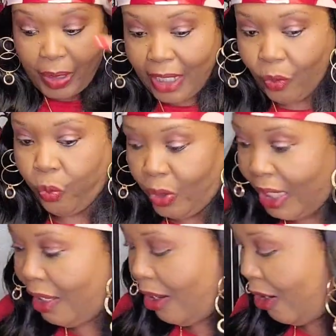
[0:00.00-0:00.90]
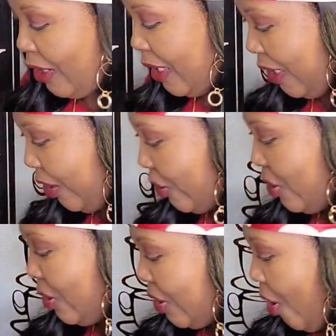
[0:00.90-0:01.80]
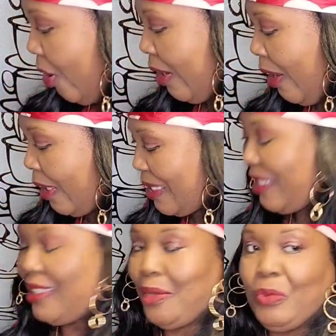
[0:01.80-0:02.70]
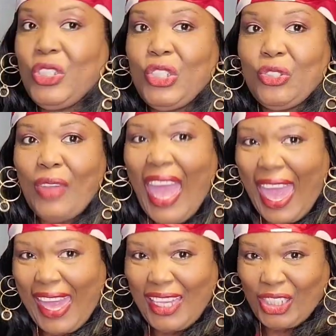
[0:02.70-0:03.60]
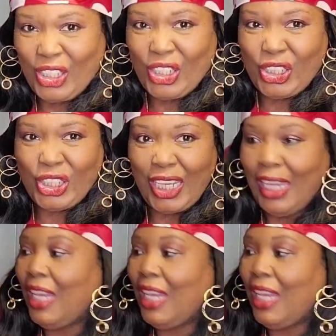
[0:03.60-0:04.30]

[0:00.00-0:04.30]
But we are here to talk some trash.